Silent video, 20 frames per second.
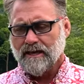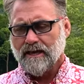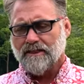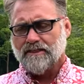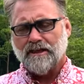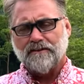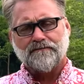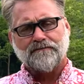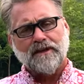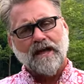
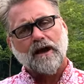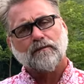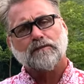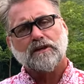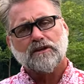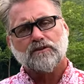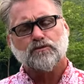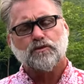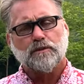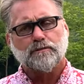that
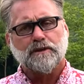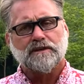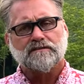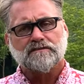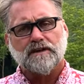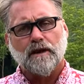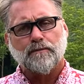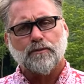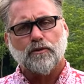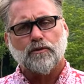families would be
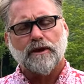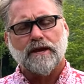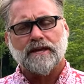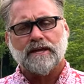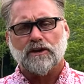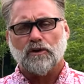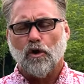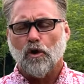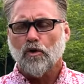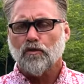
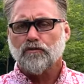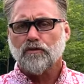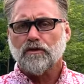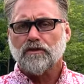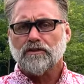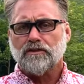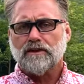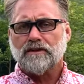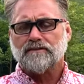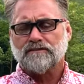separated over
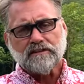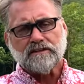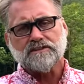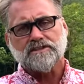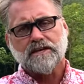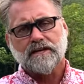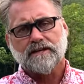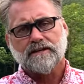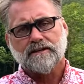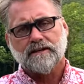this
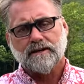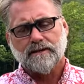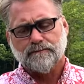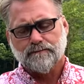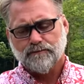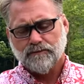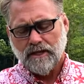agenda.